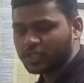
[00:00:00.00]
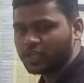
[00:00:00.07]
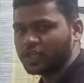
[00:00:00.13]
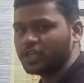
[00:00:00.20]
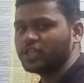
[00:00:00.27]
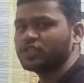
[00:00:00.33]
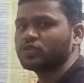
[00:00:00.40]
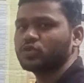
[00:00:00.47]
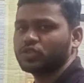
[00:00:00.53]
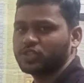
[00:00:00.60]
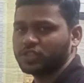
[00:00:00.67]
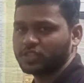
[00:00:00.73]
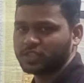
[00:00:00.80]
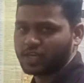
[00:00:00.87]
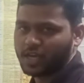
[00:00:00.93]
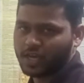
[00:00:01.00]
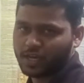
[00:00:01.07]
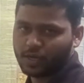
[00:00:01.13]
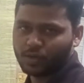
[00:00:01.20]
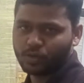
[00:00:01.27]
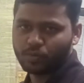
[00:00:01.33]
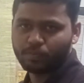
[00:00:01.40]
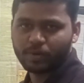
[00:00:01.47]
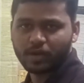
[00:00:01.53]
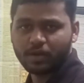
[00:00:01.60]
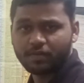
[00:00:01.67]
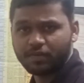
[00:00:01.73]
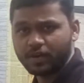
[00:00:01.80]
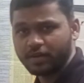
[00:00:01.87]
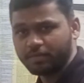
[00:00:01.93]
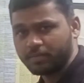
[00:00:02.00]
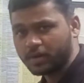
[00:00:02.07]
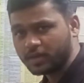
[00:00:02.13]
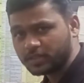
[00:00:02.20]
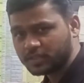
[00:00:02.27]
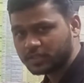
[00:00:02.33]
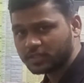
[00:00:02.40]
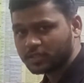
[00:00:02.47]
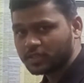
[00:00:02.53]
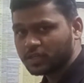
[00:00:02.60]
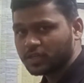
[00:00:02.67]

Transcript: Each questions carry 2.5 marks.